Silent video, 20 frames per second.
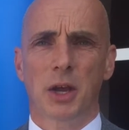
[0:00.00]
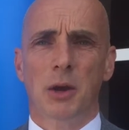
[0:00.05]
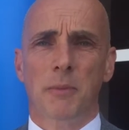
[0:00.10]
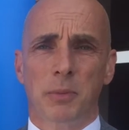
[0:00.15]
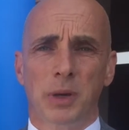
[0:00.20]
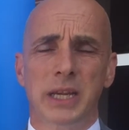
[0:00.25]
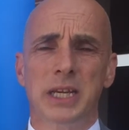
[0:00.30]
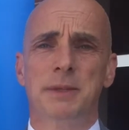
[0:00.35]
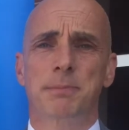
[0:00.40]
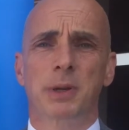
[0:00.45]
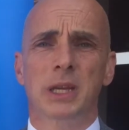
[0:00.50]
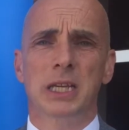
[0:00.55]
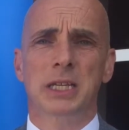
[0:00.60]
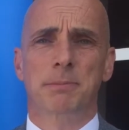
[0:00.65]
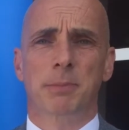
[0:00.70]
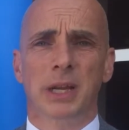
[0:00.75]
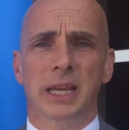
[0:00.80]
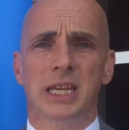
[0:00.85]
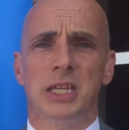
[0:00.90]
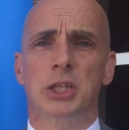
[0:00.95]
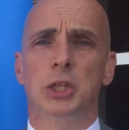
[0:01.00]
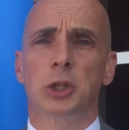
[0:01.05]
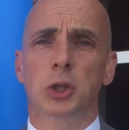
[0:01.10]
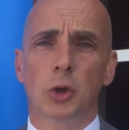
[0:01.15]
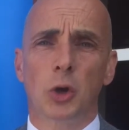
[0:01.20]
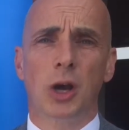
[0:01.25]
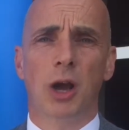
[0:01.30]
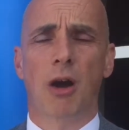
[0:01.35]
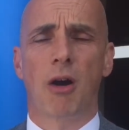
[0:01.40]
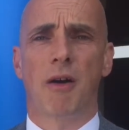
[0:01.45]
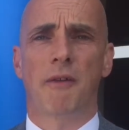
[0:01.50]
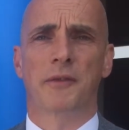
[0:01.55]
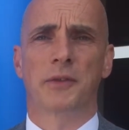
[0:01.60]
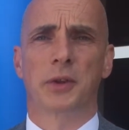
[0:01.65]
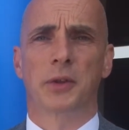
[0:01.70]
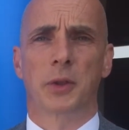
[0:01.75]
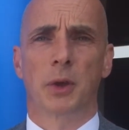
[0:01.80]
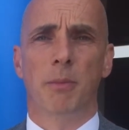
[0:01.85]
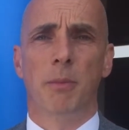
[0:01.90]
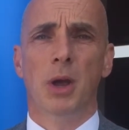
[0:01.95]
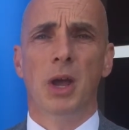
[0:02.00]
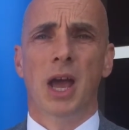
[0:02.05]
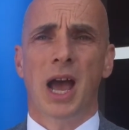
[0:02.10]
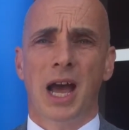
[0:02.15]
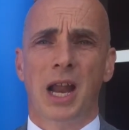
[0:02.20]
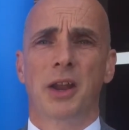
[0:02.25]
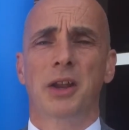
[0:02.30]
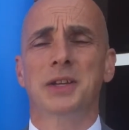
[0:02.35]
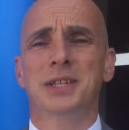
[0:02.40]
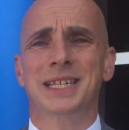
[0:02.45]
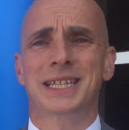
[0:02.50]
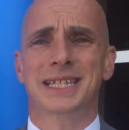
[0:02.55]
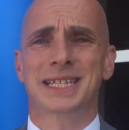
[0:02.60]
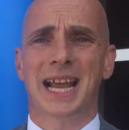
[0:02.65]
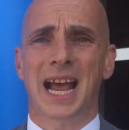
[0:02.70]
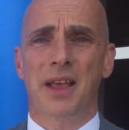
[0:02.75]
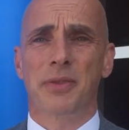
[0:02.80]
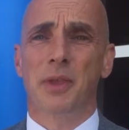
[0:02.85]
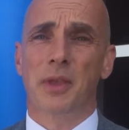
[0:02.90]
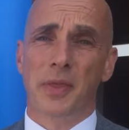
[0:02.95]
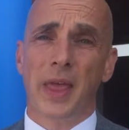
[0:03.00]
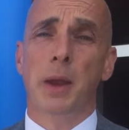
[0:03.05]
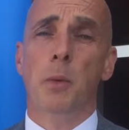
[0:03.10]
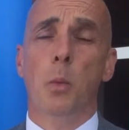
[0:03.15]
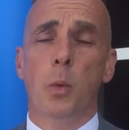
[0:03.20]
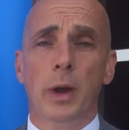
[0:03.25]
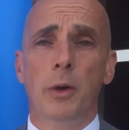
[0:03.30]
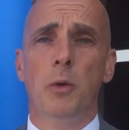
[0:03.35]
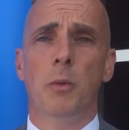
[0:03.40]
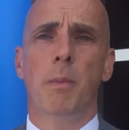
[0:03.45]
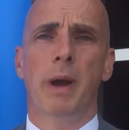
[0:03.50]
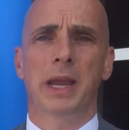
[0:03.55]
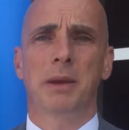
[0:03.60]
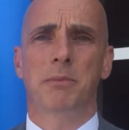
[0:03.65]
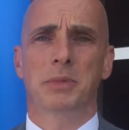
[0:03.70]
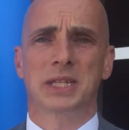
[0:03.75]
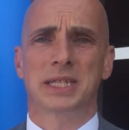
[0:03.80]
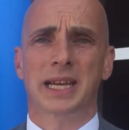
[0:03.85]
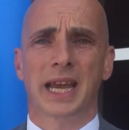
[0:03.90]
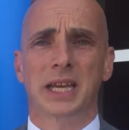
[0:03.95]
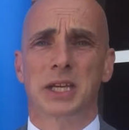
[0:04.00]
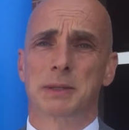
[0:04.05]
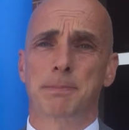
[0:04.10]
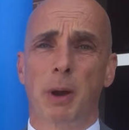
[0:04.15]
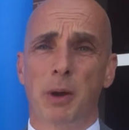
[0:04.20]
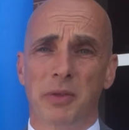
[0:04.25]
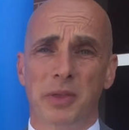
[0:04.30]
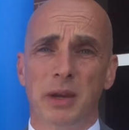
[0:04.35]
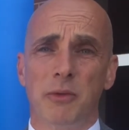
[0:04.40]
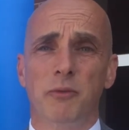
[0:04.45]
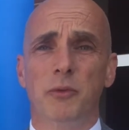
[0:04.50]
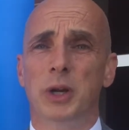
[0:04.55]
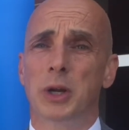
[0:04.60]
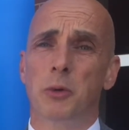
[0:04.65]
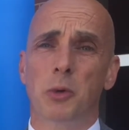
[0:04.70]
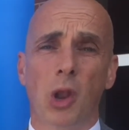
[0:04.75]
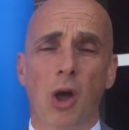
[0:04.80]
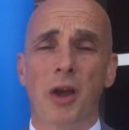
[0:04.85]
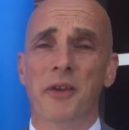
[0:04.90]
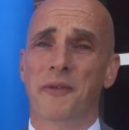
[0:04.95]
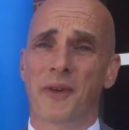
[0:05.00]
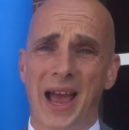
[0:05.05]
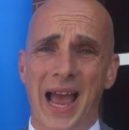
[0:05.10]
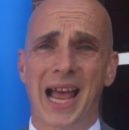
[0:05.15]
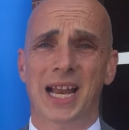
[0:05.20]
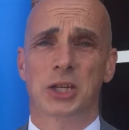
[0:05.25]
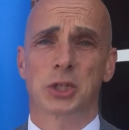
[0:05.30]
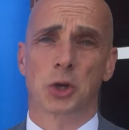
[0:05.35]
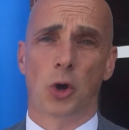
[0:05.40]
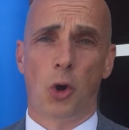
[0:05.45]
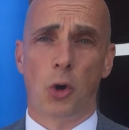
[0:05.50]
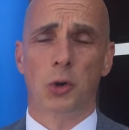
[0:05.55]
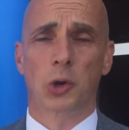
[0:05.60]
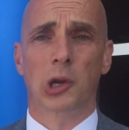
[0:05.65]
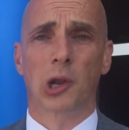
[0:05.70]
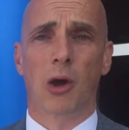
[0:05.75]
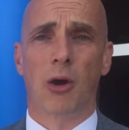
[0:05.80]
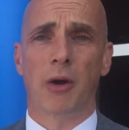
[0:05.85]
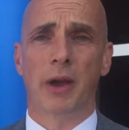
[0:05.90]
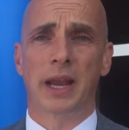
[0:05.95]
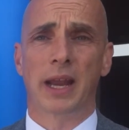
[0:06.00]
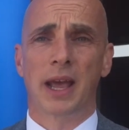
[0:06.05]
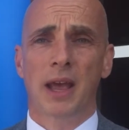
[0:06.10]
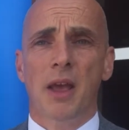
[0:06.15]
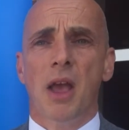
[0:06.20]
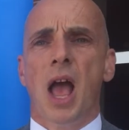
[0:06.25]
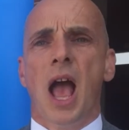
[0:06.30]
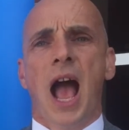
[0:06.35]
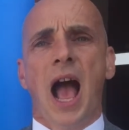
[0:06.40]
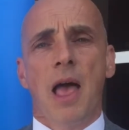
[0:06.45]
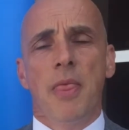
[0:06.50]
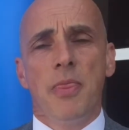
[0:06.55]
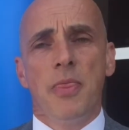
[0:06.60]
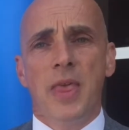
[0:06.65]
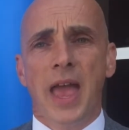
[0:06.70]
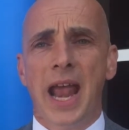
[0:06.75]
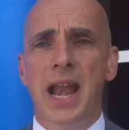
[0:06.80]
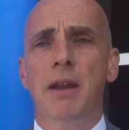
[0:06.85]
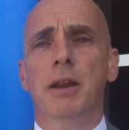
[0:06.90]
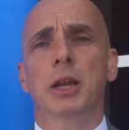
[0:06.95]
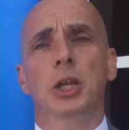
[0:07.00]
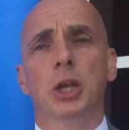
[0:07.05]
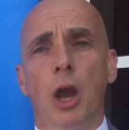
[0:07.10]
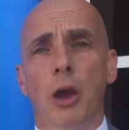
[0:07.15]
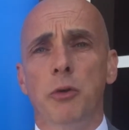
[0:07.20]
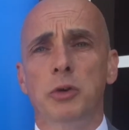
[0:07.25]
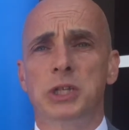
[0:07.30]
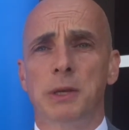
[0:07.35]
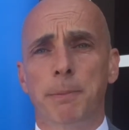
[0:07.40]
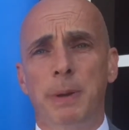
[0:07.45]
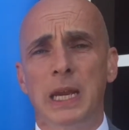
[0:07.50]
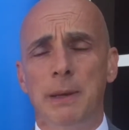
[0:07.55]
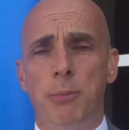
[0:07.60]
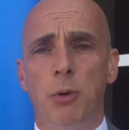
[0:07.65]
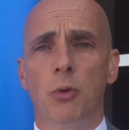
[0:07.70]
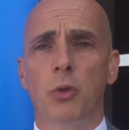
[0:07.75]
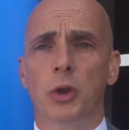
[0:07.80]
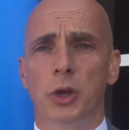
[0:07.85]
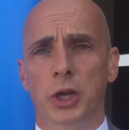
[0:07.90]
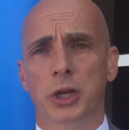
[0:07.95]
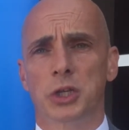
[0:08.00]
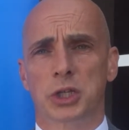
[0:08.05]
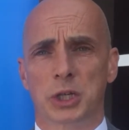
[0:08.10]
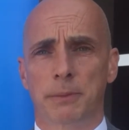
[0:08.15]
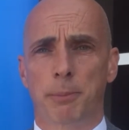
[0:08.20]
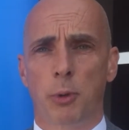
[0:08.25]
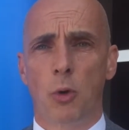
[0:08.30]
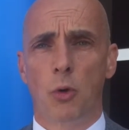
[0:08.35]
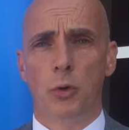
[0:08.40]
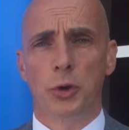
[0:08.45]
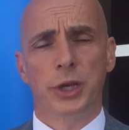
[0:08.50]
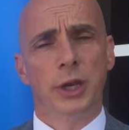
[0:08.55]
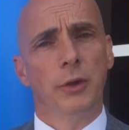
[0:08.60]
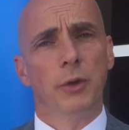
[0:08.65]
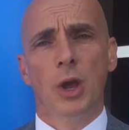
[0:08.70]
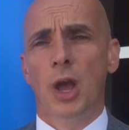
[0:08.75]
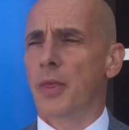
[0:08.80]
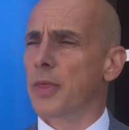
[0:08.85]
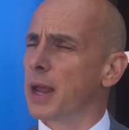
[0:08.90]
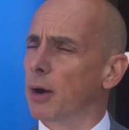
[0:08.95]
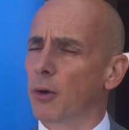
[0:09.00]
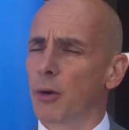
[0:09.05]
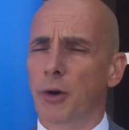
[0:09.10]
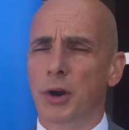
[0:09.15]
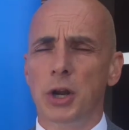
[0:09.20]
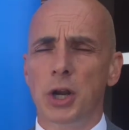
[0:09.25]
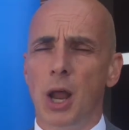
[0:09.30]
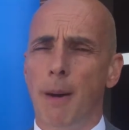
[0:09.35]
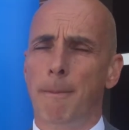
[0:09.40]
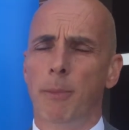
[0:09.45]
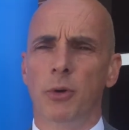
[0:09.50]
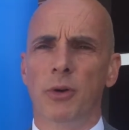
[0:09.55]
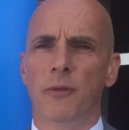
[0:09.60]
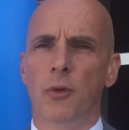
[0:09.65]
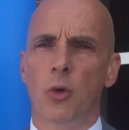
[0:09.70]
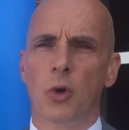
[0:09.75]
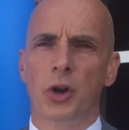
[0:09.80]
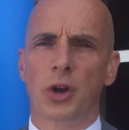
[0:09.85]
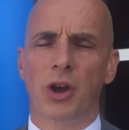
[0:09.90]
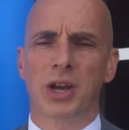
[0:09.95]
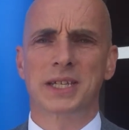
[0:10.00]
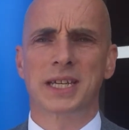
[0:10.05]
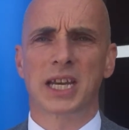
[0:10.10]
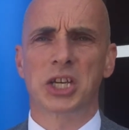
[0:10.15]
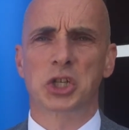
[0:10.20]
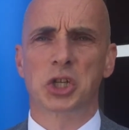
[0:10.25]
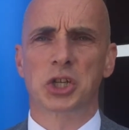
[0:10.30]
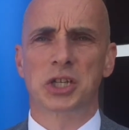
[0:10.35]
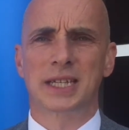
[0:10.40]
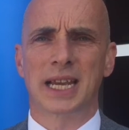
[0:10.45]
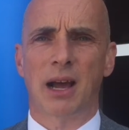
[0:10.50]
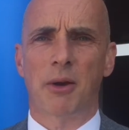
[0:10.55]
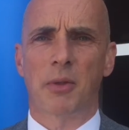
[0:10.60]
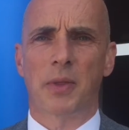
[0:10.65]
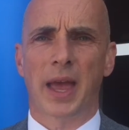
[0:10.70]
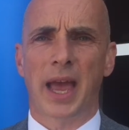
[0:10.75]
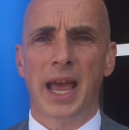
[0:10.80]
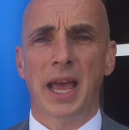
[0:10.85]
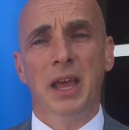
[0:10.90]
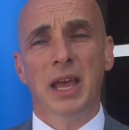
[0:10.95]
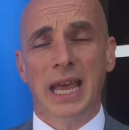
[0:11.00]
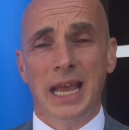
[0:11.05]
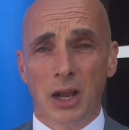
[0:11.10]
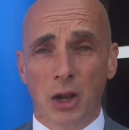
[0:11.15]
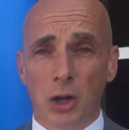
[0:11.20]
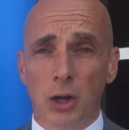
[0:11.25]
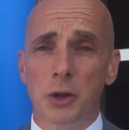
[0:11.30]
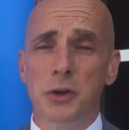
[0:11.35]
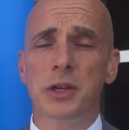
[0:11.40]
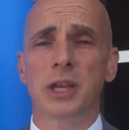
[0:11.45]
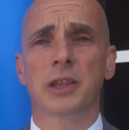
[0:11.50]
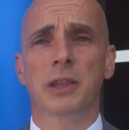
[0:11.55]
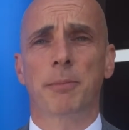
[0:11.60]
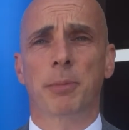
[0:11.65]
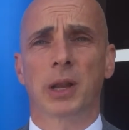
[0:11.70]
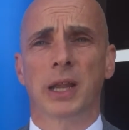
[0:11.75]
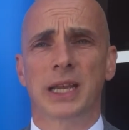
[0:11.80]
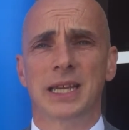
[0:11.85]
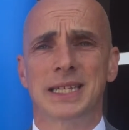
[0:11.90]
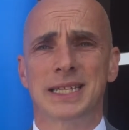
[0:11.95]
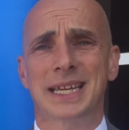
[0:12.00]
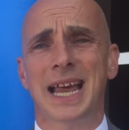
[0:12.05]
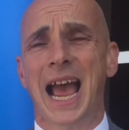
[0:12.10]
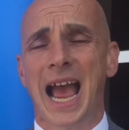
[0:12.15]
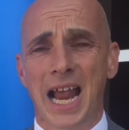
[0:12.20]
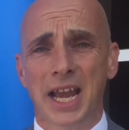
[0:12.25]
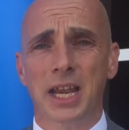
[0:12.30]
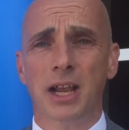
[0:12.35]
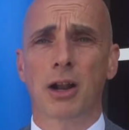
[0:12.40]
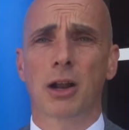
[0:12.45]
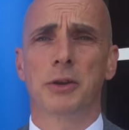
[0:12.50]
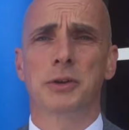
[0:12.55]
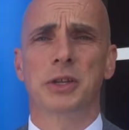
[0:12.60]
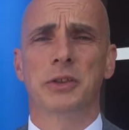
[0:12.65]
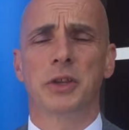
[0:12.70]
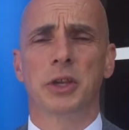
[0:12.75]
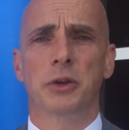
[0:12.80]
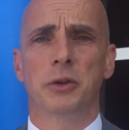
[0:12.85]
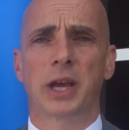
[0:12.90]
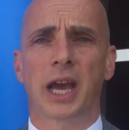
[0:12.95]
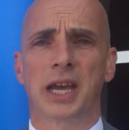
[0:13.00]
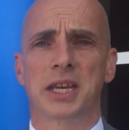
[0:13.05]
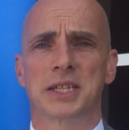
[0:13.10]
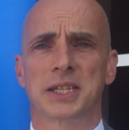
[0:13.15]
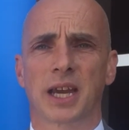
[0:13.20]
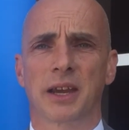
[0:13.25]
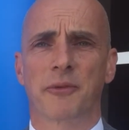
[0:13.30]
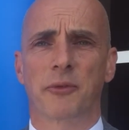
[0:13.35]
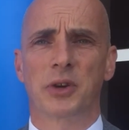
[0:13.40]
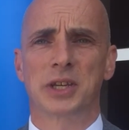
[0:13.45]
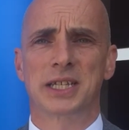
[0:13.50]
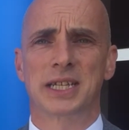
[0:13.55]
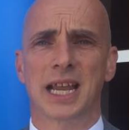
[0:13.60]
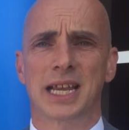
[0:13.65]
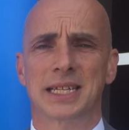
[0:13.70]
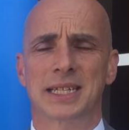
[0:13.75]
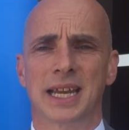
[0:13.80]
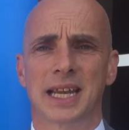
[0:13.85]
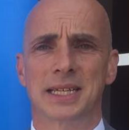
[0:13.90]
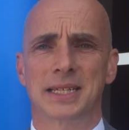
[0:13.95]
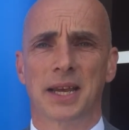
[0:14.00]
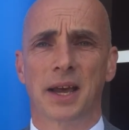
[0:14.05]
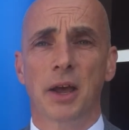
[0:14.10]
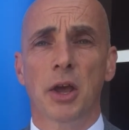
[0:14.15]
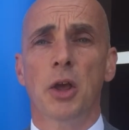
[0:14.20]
Please, please, please look after them and understand that they will make mistakes both in real life and online. And then go to people that can support you. There are a number of organisations out there, including the police and including the UK Safer Internet Centre,